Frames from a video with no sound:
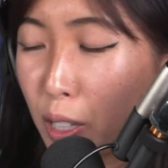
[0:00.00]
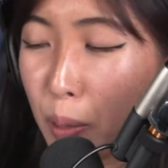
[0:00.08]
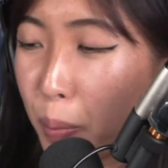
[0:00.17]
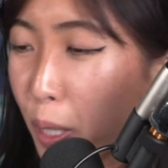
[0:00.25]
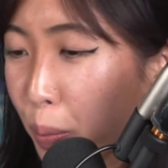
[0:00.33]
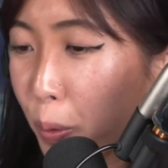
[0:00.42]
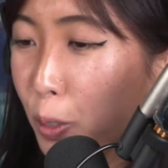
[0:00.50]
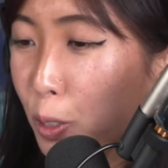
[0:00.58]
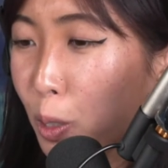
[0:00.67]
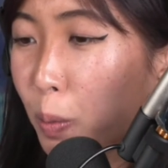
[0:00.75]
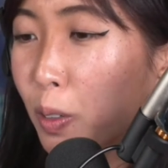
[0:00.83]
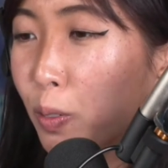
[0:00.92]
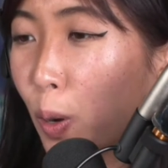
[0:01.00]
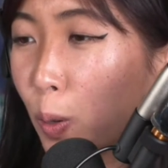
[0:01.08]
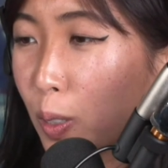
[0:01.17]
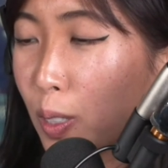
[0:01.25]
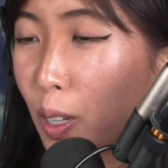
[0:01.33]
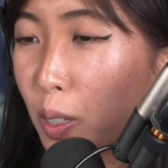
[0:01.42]
the people you should be
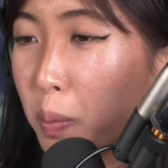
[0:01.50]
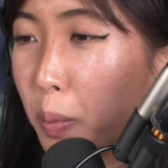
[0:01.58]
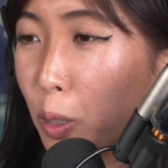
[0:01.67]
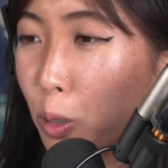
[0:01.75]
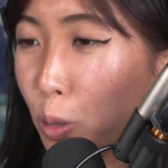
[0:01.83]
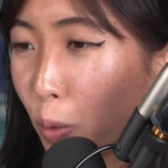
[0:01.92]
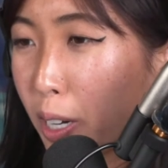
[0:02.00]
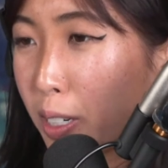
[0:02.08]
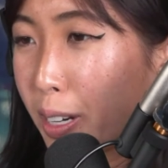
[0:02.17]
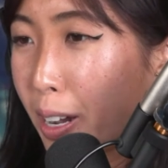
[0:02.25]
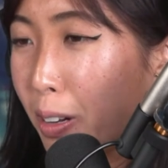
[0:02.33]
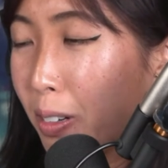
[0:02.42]
focused on the most right now